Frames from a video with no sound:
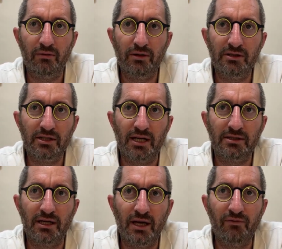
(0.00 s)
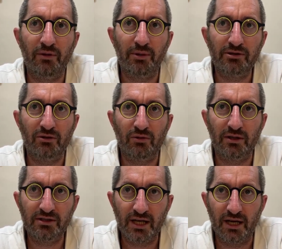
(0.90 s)
he says, if the pasuk would
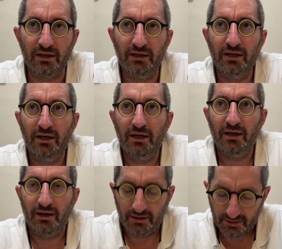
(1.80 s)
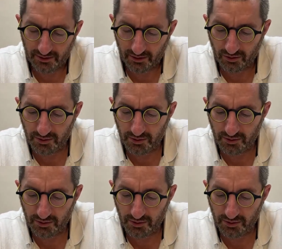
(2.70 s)
have said, or